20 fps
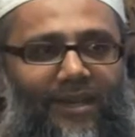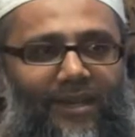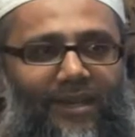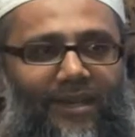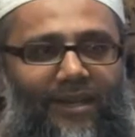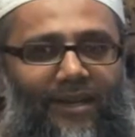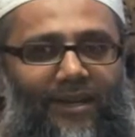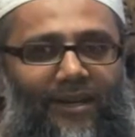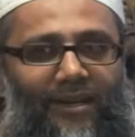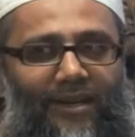
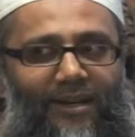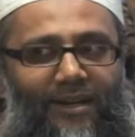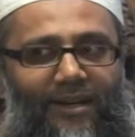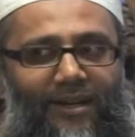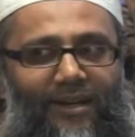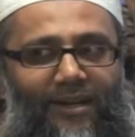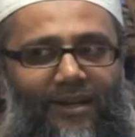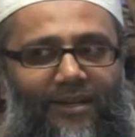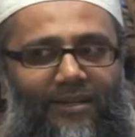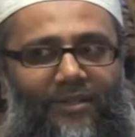
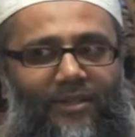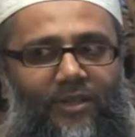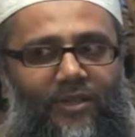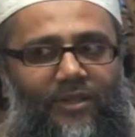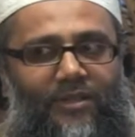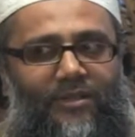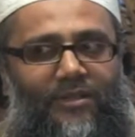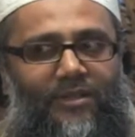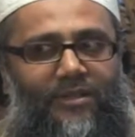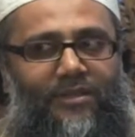yeah,
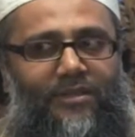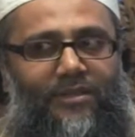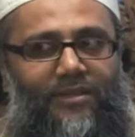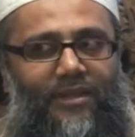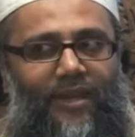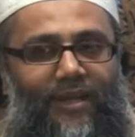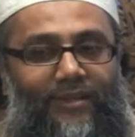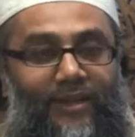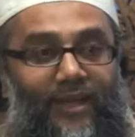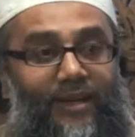so
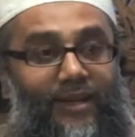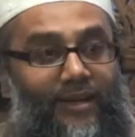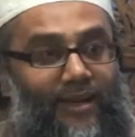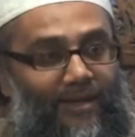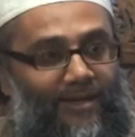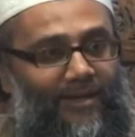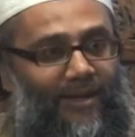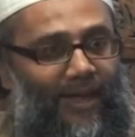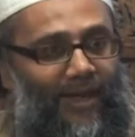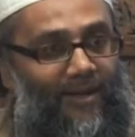and
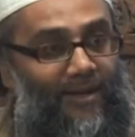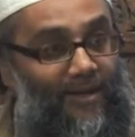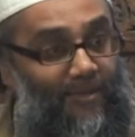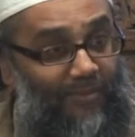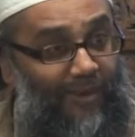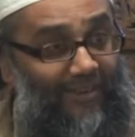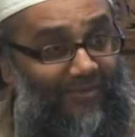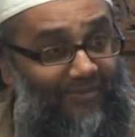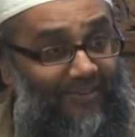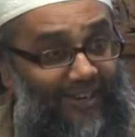then a
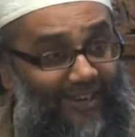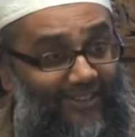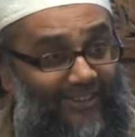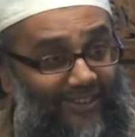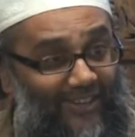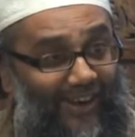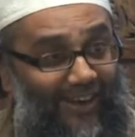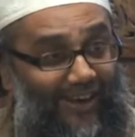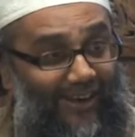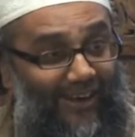little bit of fear
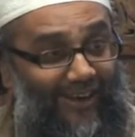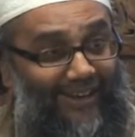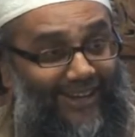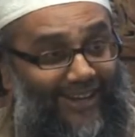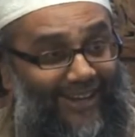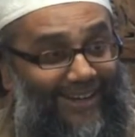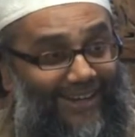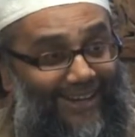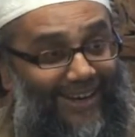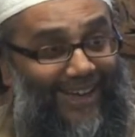in your
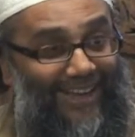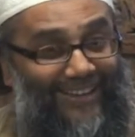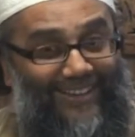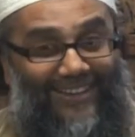heart, kind of,